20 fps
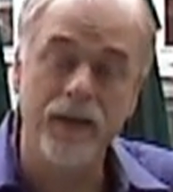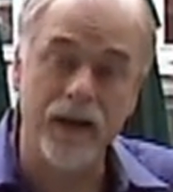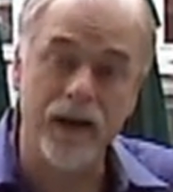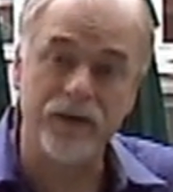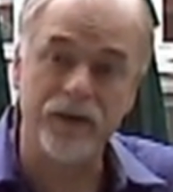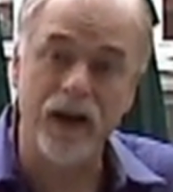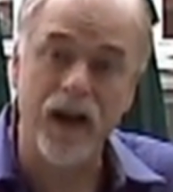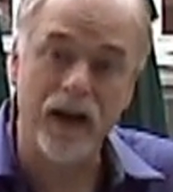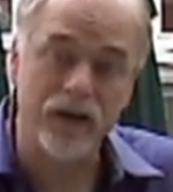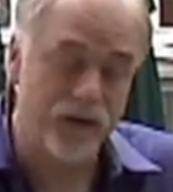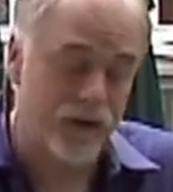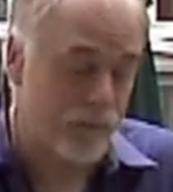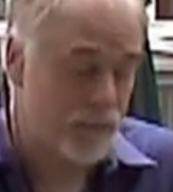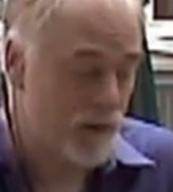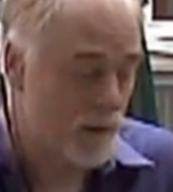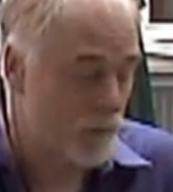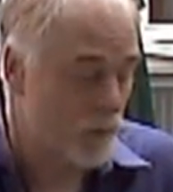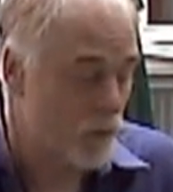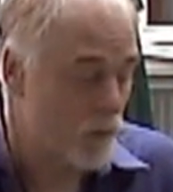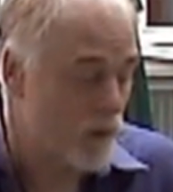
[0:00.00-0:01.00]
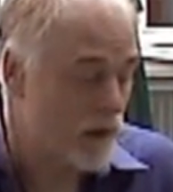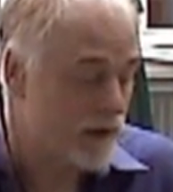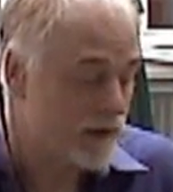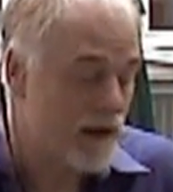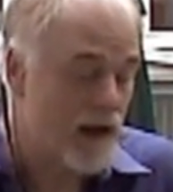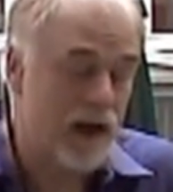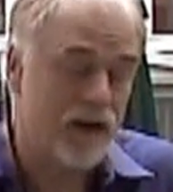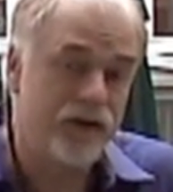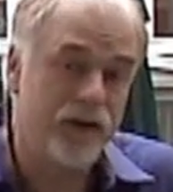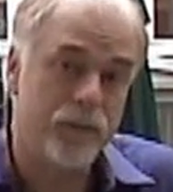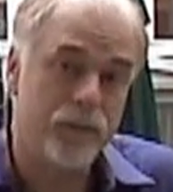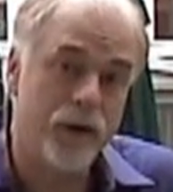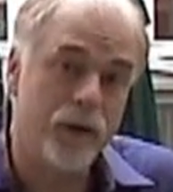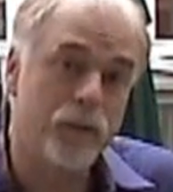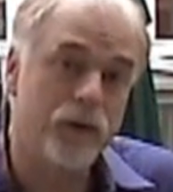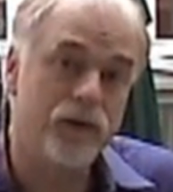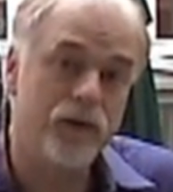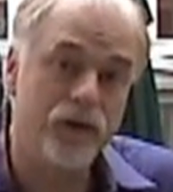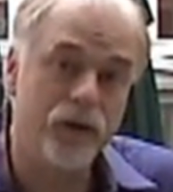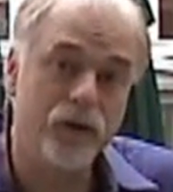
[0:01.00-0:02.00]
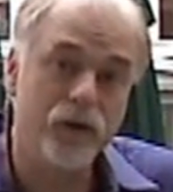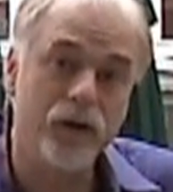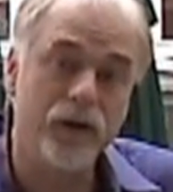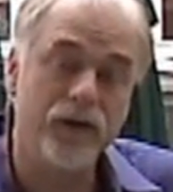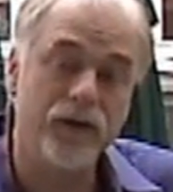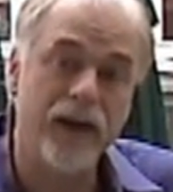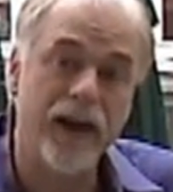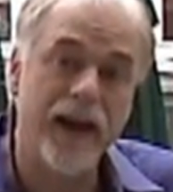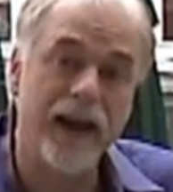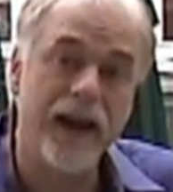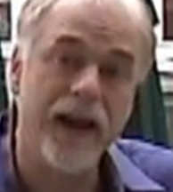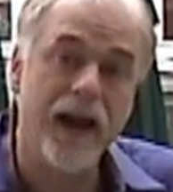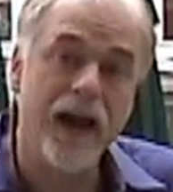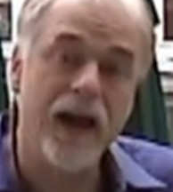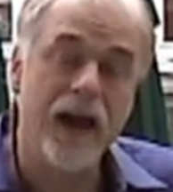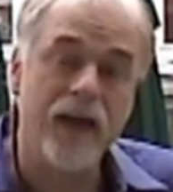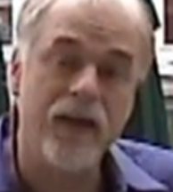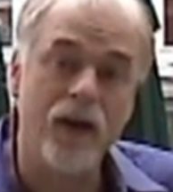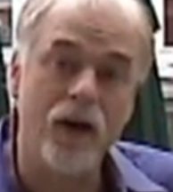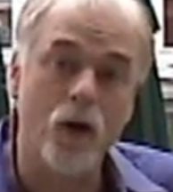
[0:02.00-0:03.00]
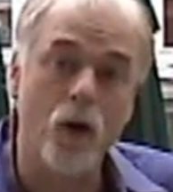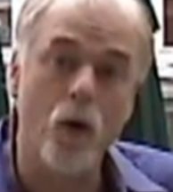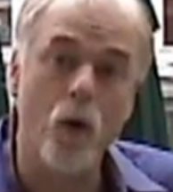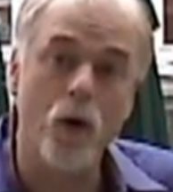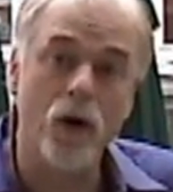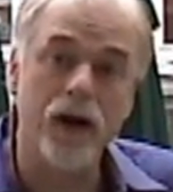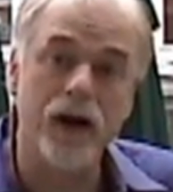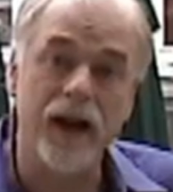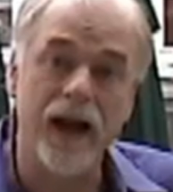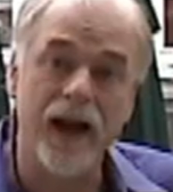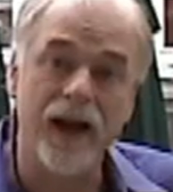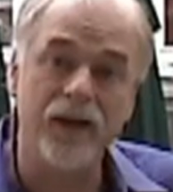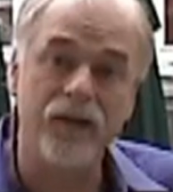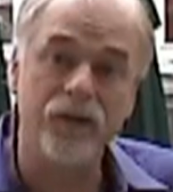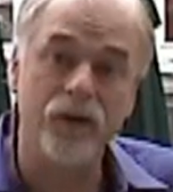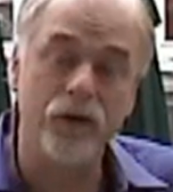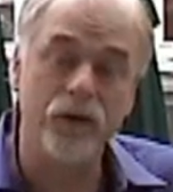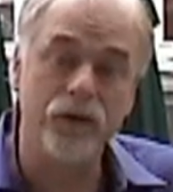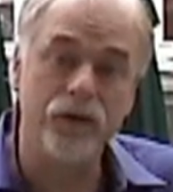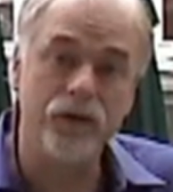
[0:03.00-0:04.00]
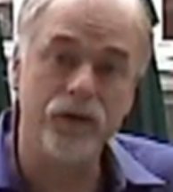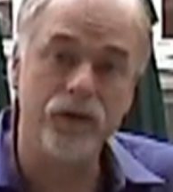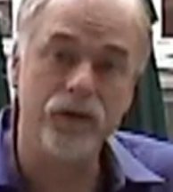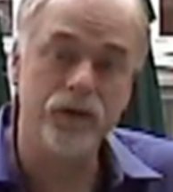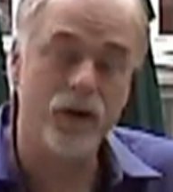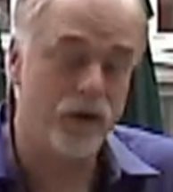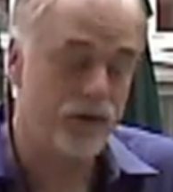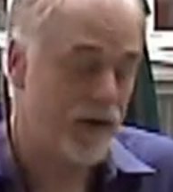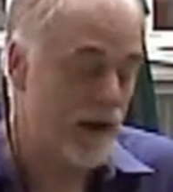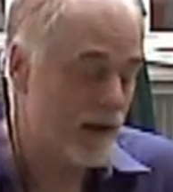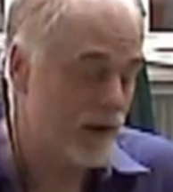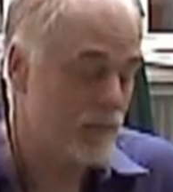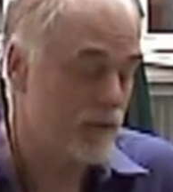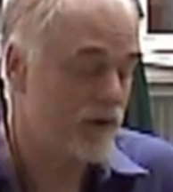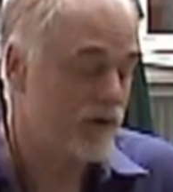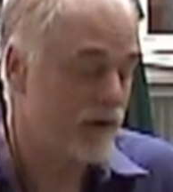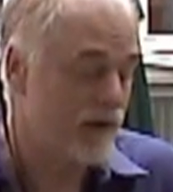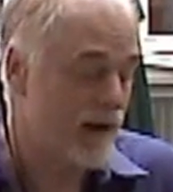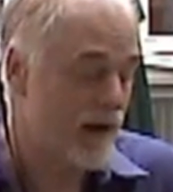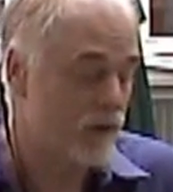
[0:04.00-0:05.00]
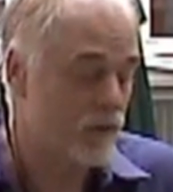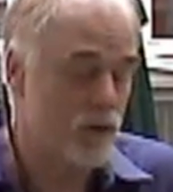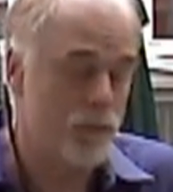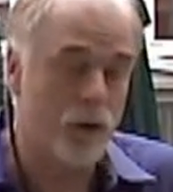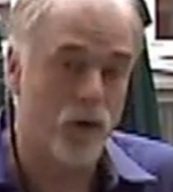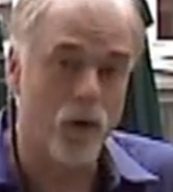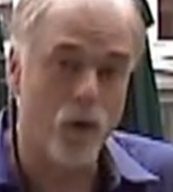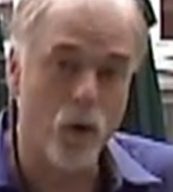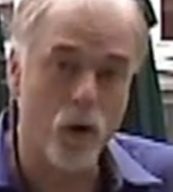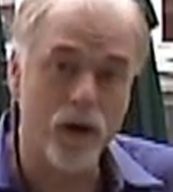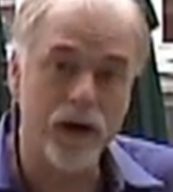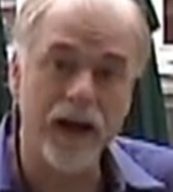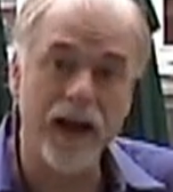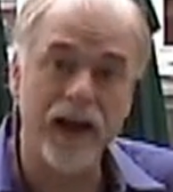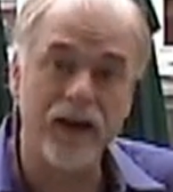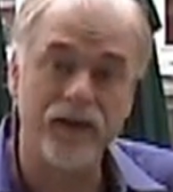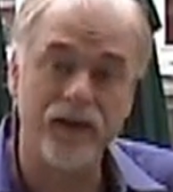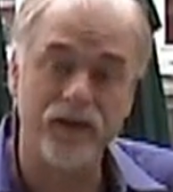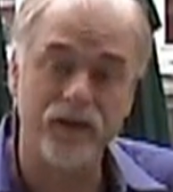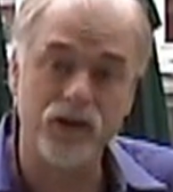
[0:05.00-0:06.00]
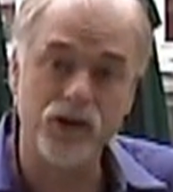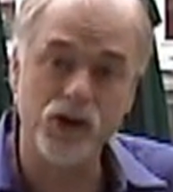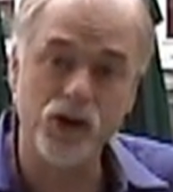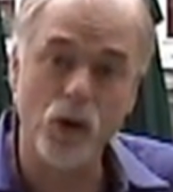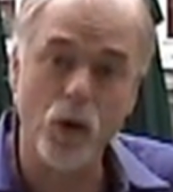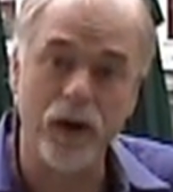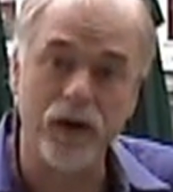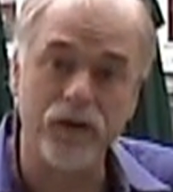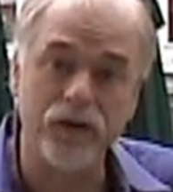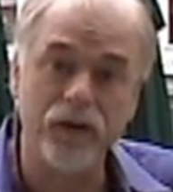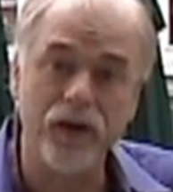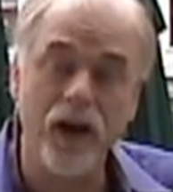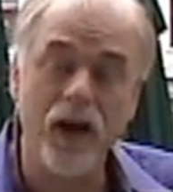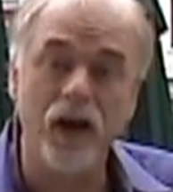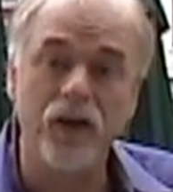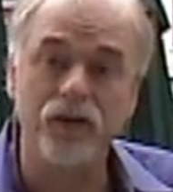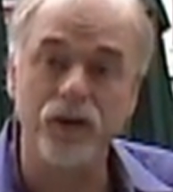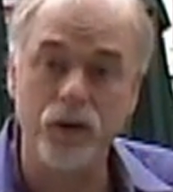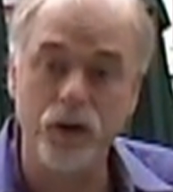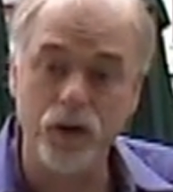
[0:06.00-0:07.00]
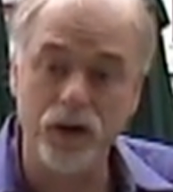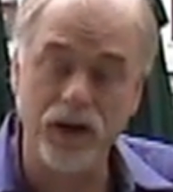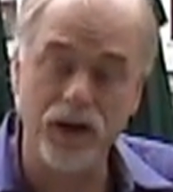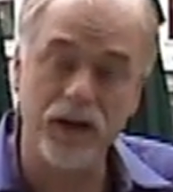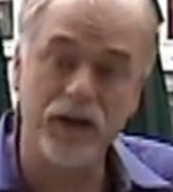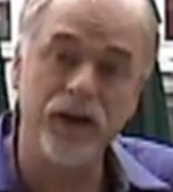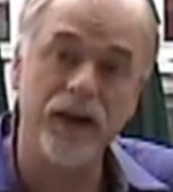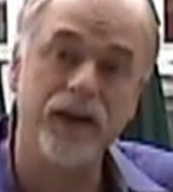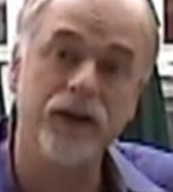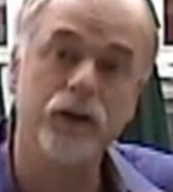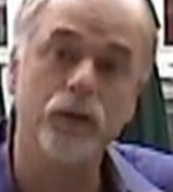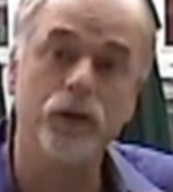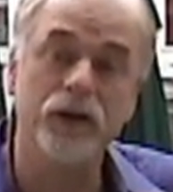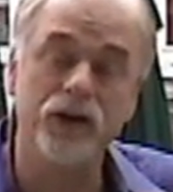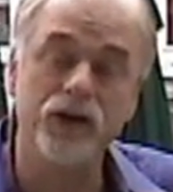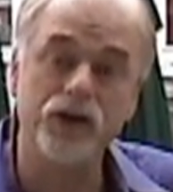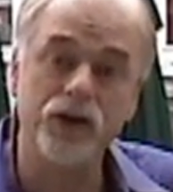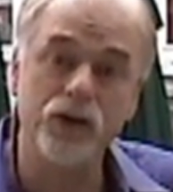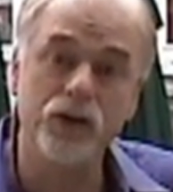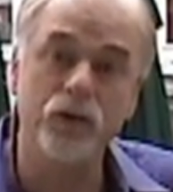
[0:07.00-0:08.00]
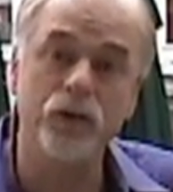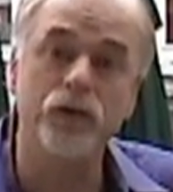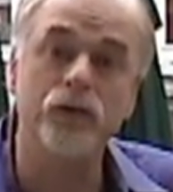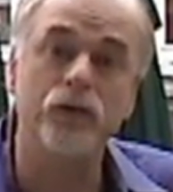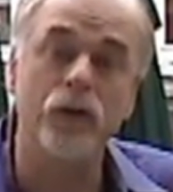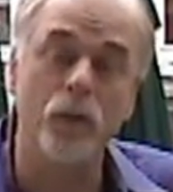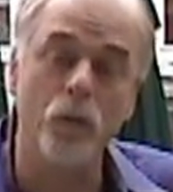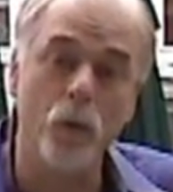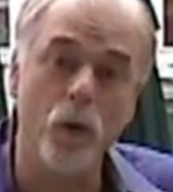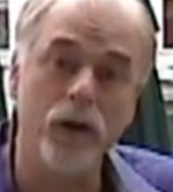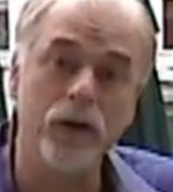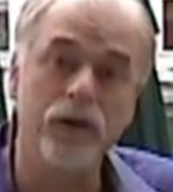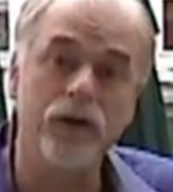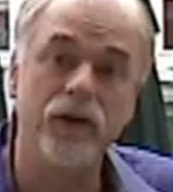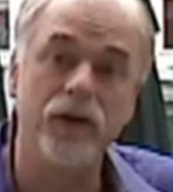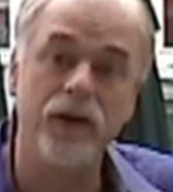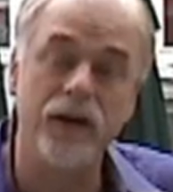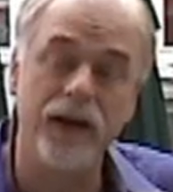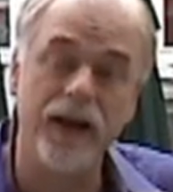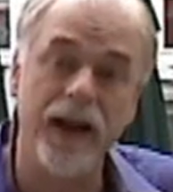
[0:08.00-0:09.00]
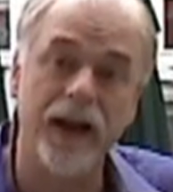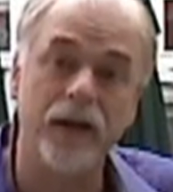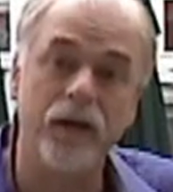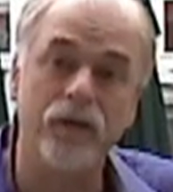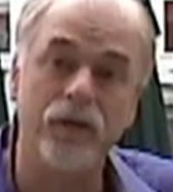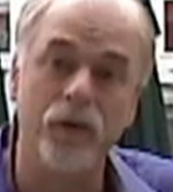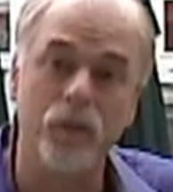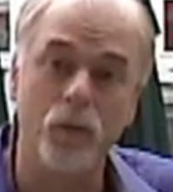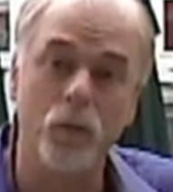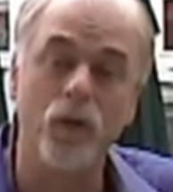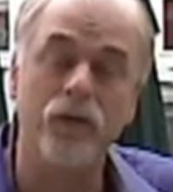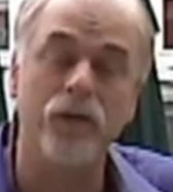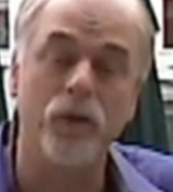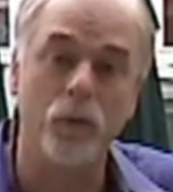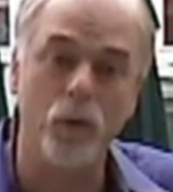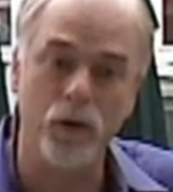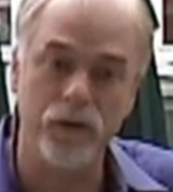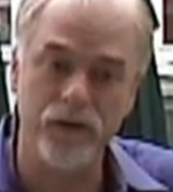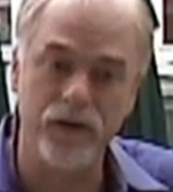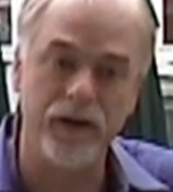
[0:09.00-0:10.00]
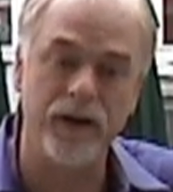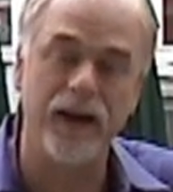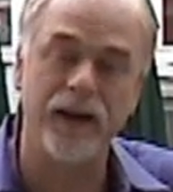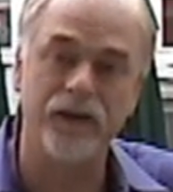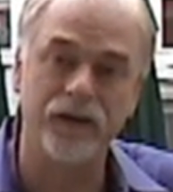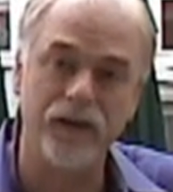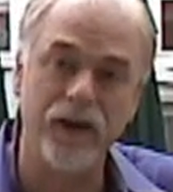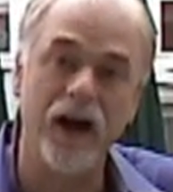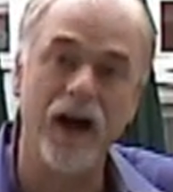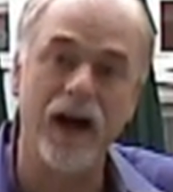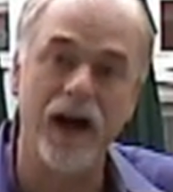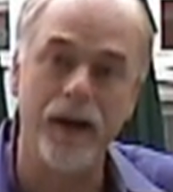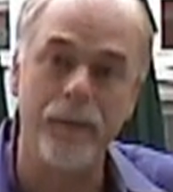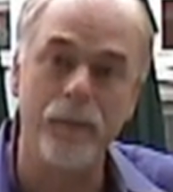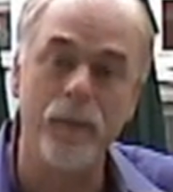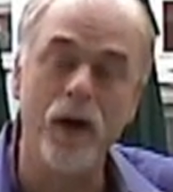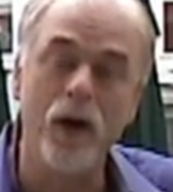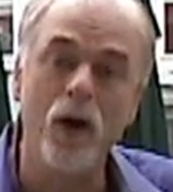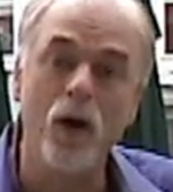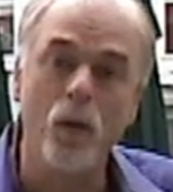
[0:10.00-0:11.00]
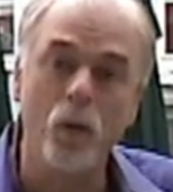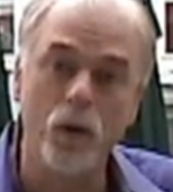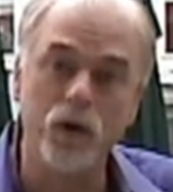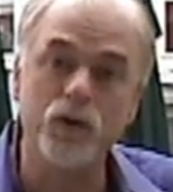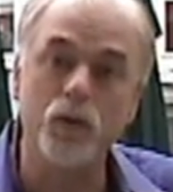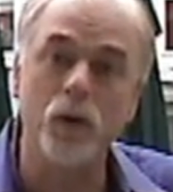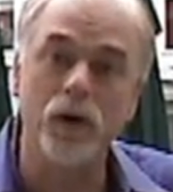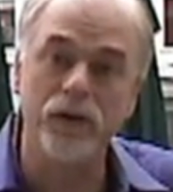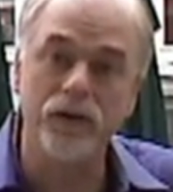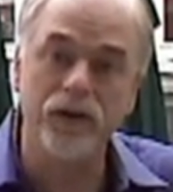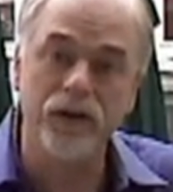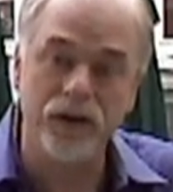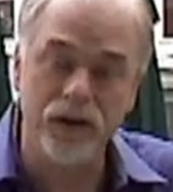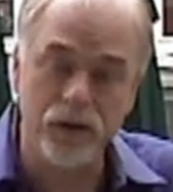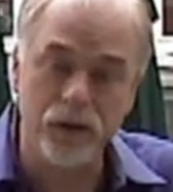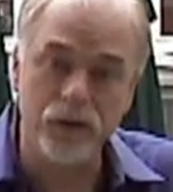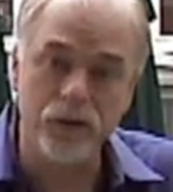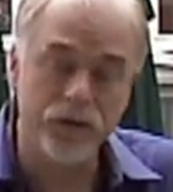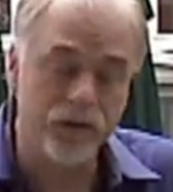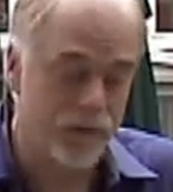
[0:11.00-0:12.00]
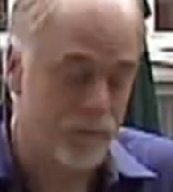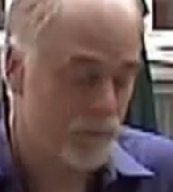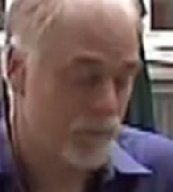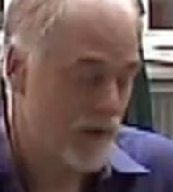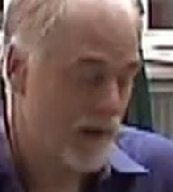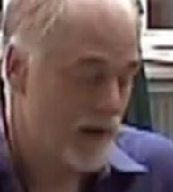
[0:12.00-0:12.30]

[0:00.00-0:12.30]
That's concept number one. Concept number two is that they're organized, those elements in that group are organized as a choice. So you can continually choose from one to the next time which one to use.